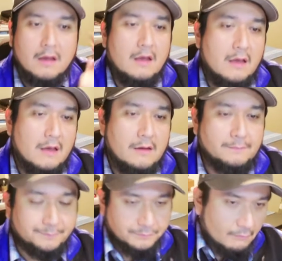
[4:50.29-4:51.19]

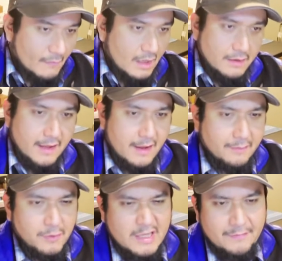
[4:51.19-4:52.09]
I
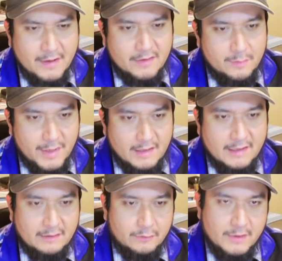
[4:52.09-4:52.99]
believe I spent
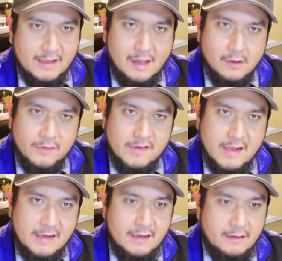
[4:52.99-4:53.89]
like $3
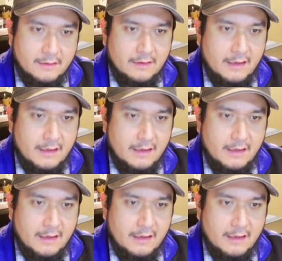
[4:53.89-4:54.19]
on it.